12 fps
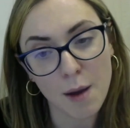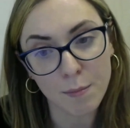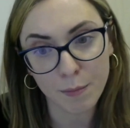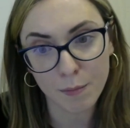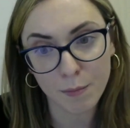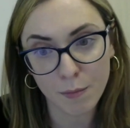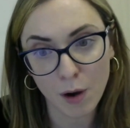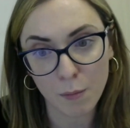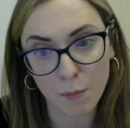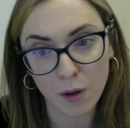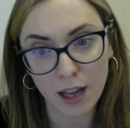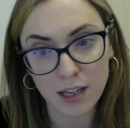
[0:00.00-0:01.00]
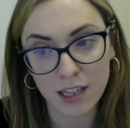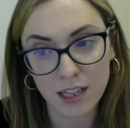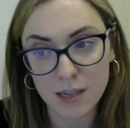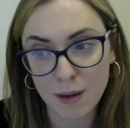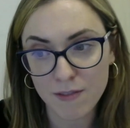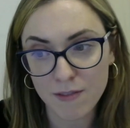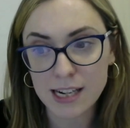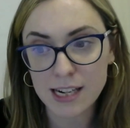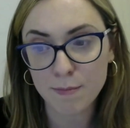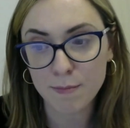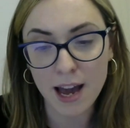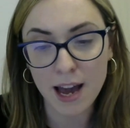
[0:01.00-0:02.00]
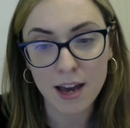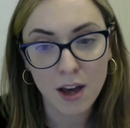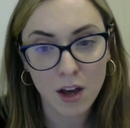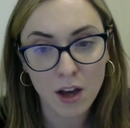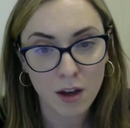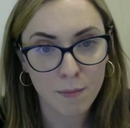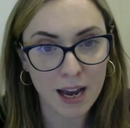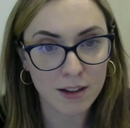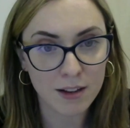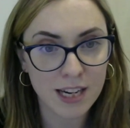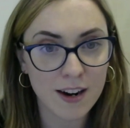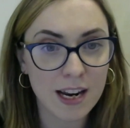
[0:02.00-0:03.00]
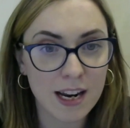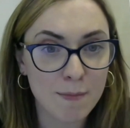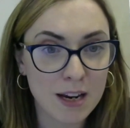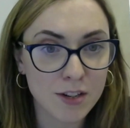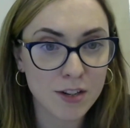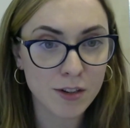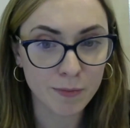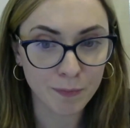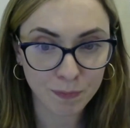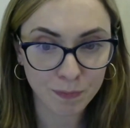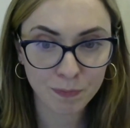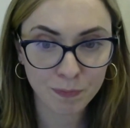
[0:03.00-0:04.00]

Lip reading: are more likely to be affected by austerity measures.